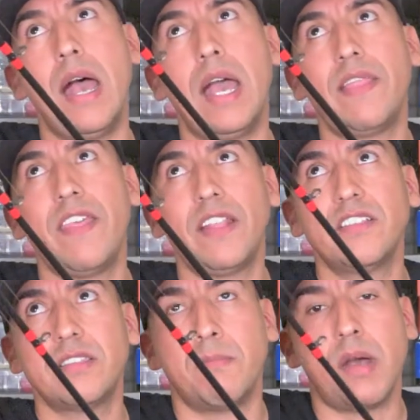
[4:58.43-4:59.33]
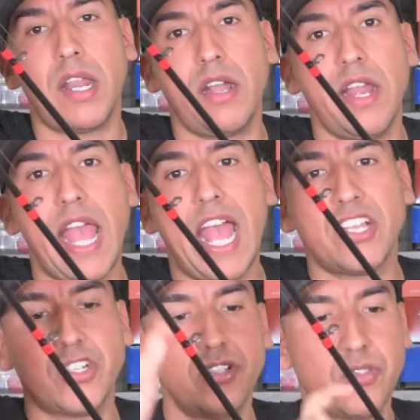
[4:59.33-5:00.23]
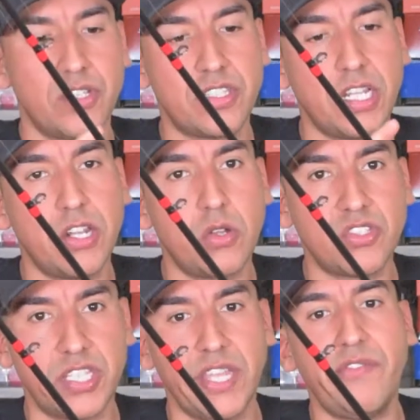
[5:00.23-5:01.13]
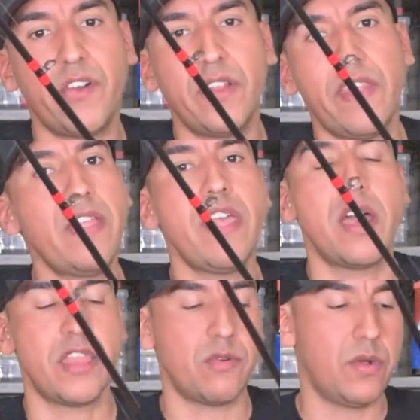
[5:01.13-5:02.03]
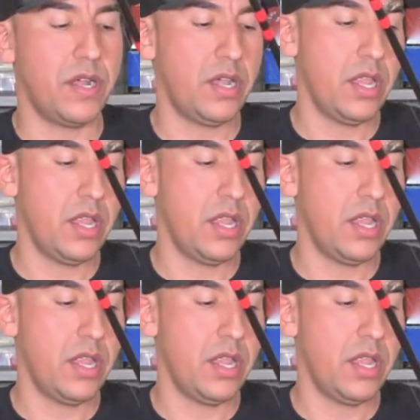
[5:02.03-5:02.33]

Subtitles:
I think this is a moderate action, so it's a little stiffer than the other one.